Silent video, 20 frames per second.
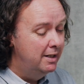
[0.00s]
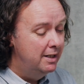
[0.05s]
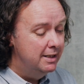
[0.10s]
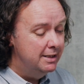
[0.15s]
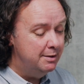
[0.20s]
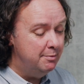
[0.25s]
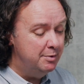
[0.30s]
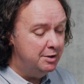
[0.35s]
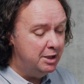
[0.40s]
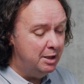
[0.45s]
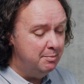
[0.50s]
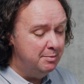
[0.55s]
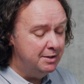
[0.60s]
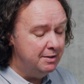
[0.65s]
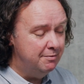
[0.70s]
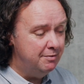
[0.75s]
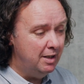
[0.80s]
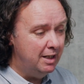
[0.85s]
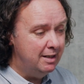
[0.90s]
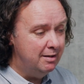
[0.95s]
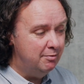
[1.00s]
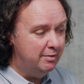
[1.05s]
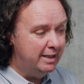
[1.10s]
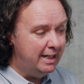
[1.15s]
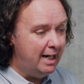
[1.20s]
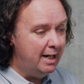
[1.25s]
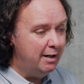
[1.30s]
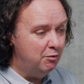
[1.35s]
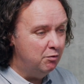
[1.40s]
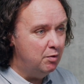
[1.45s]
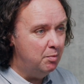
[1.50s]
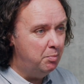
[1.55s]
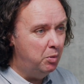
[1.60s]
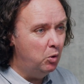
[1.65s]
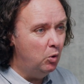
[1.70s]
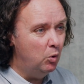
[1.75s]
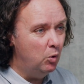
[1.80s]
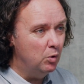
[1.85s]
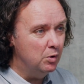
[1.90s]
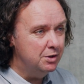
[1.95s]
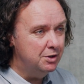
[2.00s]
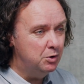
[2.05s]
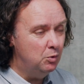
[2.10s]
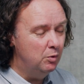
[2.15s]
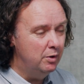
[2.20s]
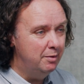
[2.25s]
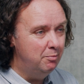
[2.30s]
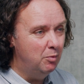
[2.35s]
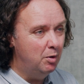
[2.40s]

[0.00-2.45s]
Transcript: So in terms of like getting reports all in